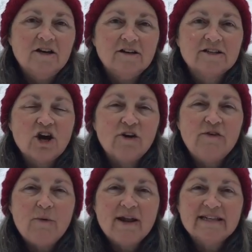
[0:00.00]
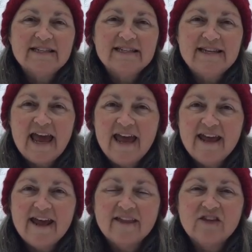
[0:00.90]
So if you want to
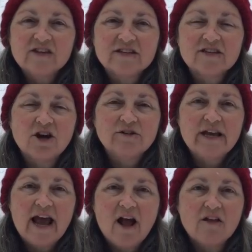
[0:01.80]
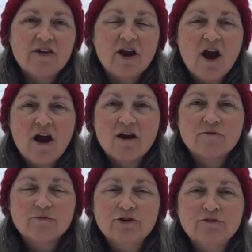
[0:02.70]
stay at this hotel, there are
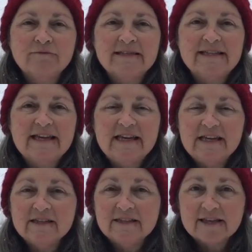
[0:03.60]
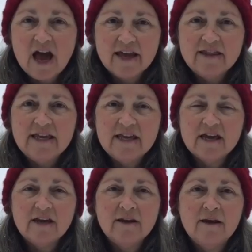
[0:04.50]
rooms inside the
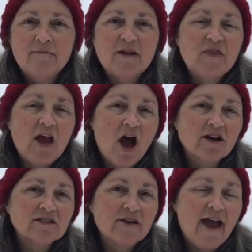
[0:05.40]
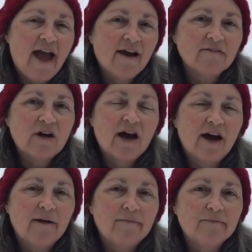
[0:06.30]
inn, but they also have
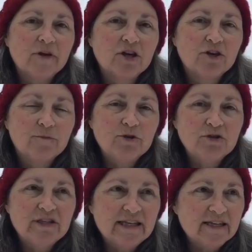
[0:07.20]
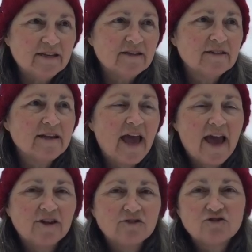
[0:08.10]
cabooses
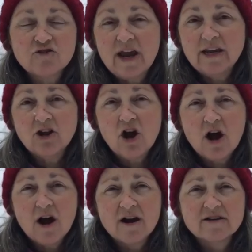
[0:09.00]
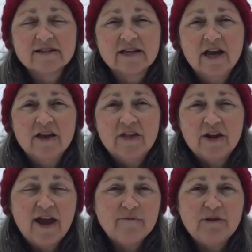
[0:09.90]
and train cars that
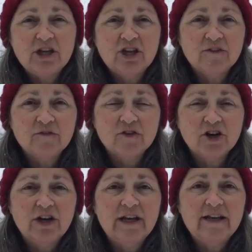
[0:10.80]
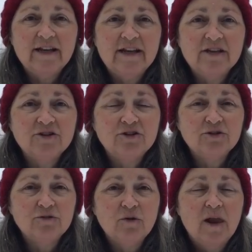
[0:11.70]
have been converted
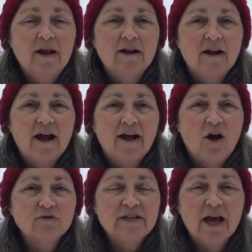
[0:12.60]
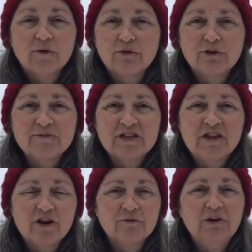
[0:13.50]
into hotel rooms,
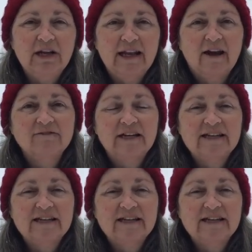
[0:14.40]
and they're really lovely